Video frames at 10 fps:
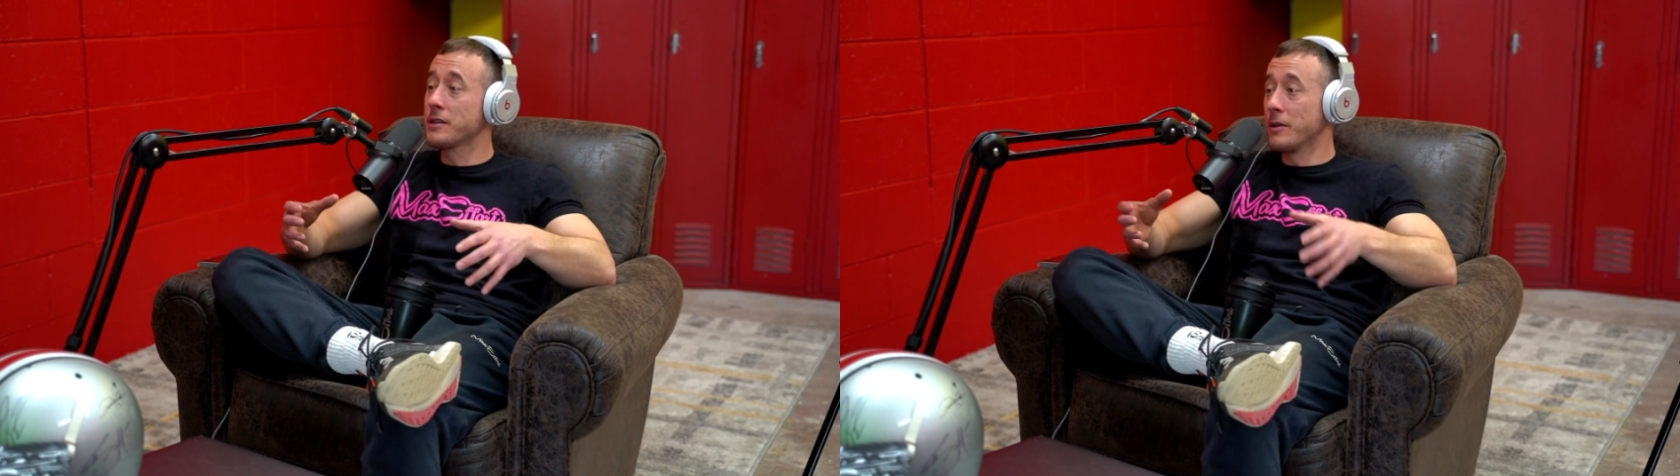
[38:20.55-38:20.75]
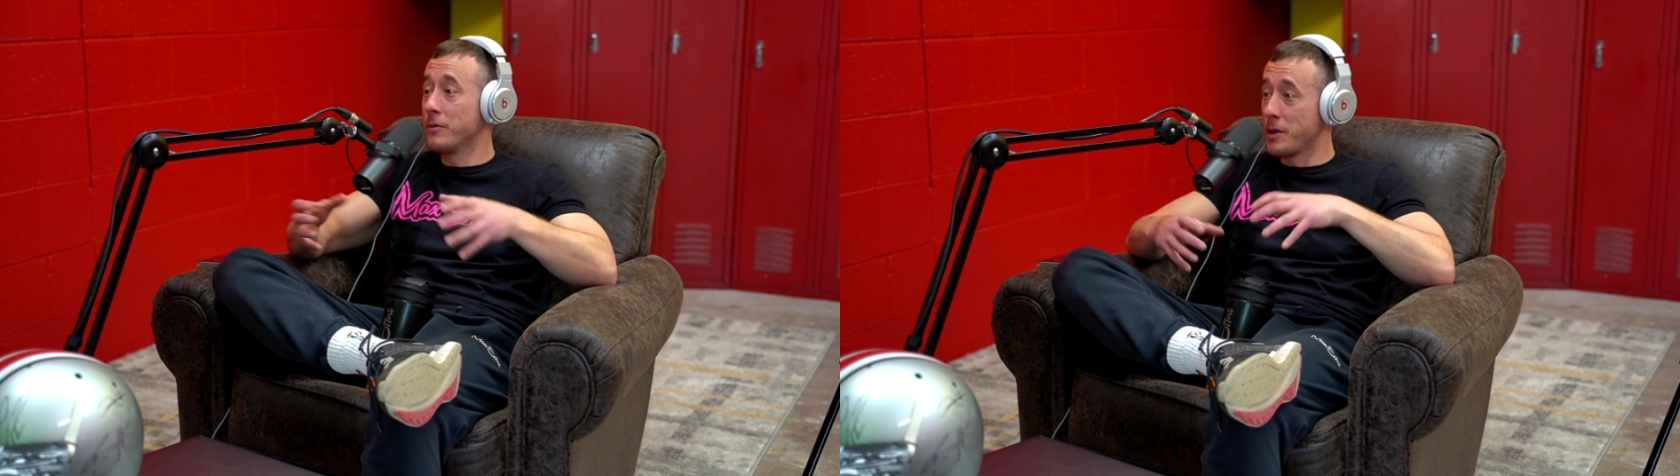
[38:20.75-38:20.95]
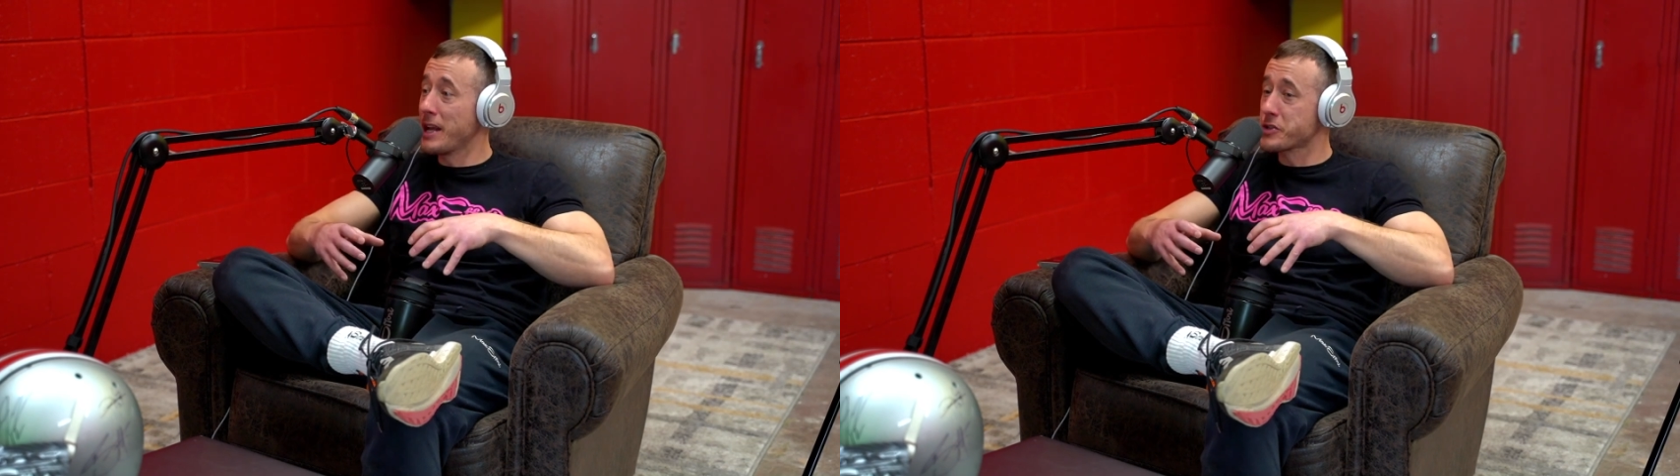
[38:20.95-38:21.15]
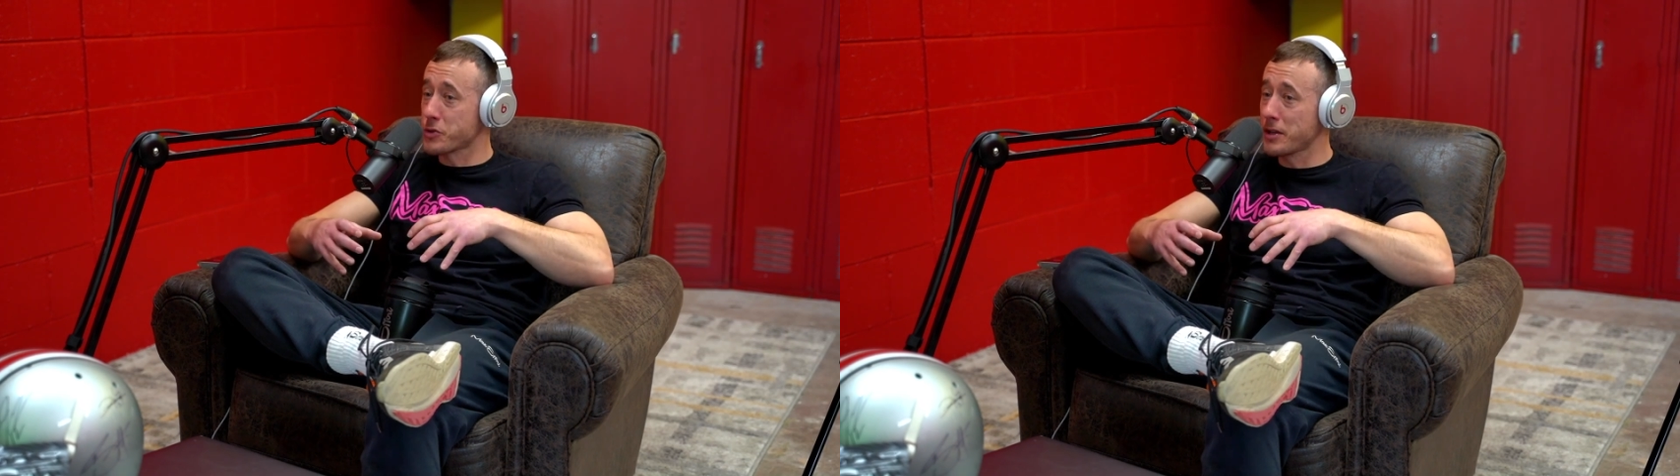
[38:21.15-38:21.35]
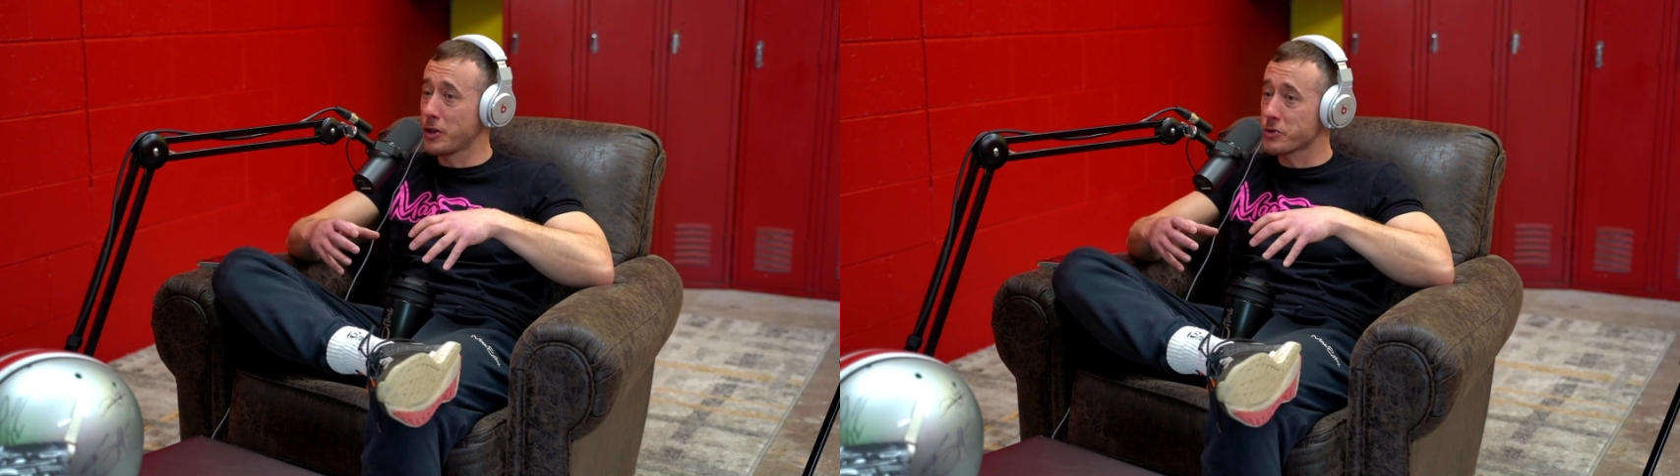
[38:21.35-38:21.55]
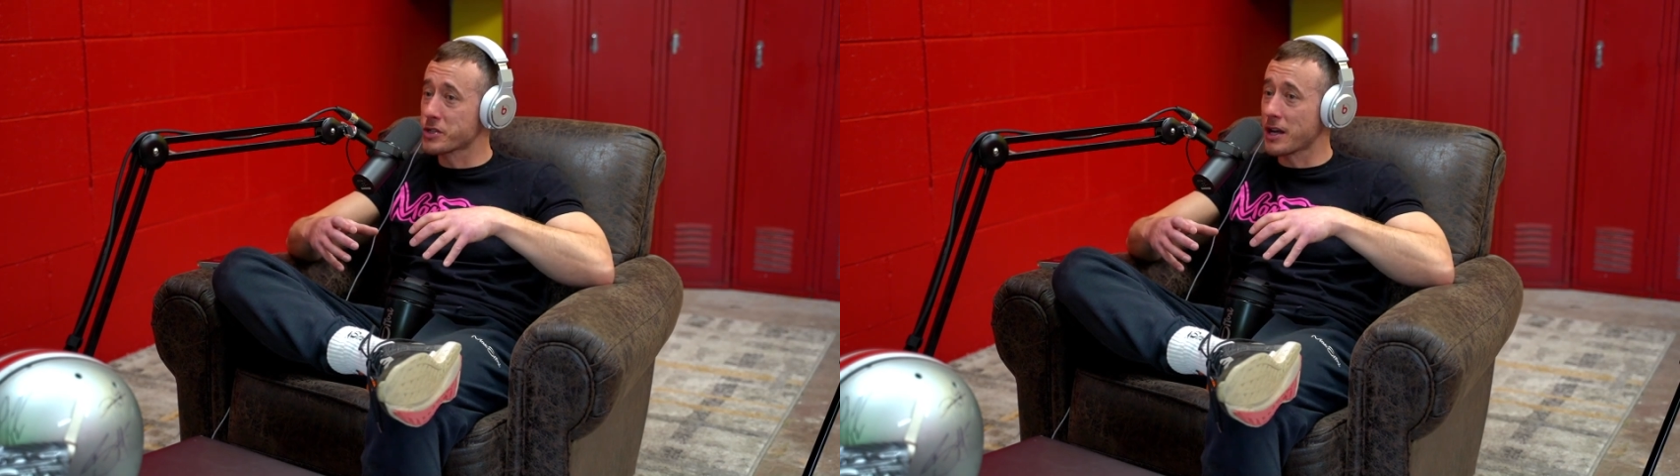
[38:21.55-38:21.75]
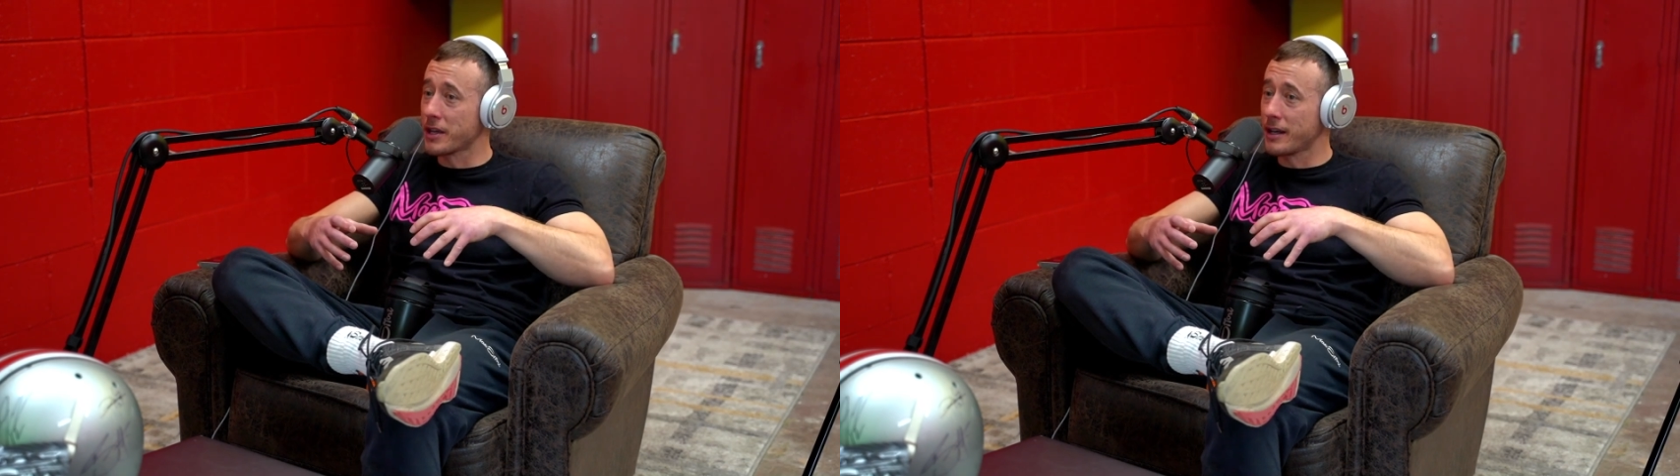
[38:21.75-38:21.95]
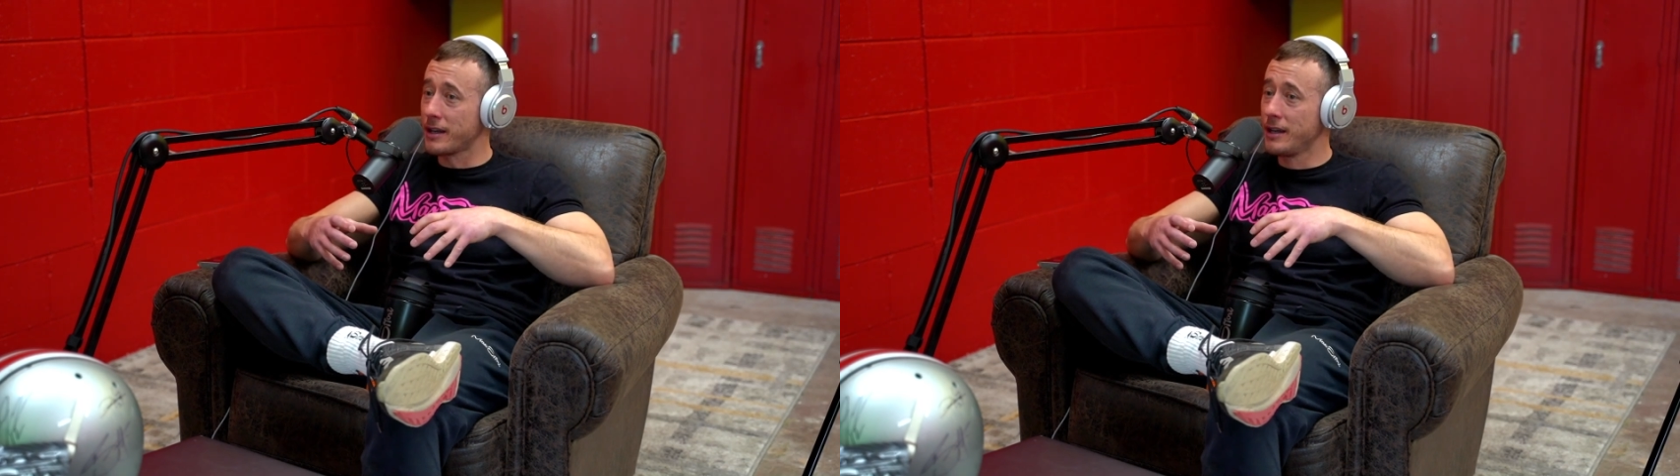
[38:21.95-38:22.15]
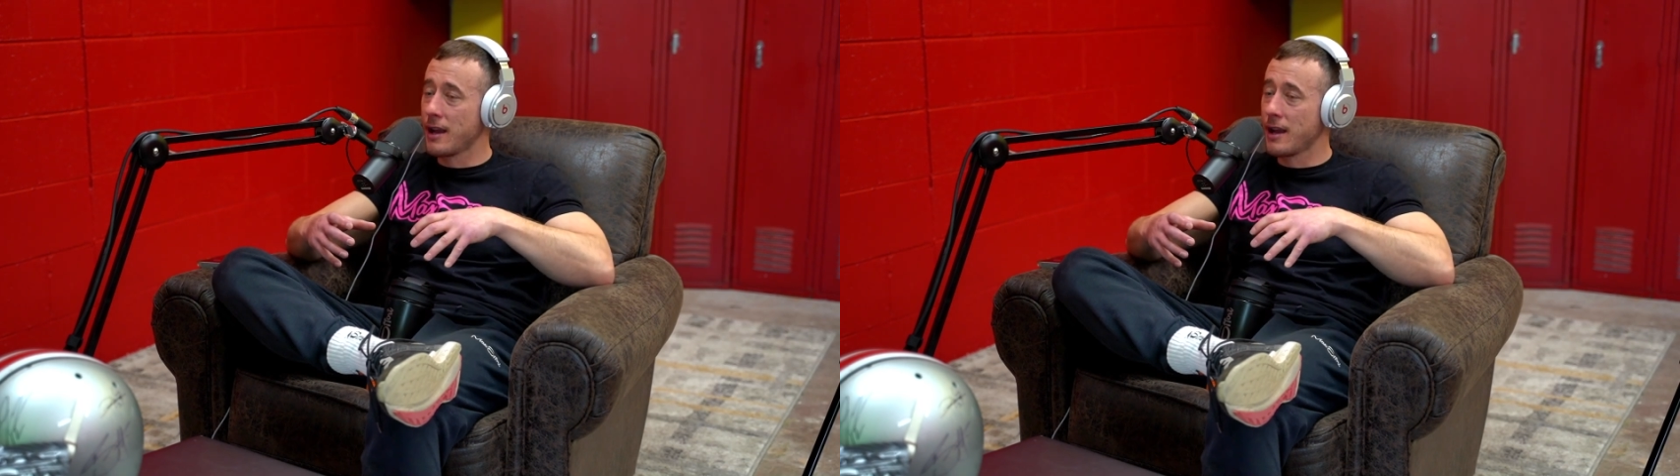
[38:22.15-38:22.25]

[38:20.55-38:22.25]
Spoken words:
the main strength coach down there. Yeah.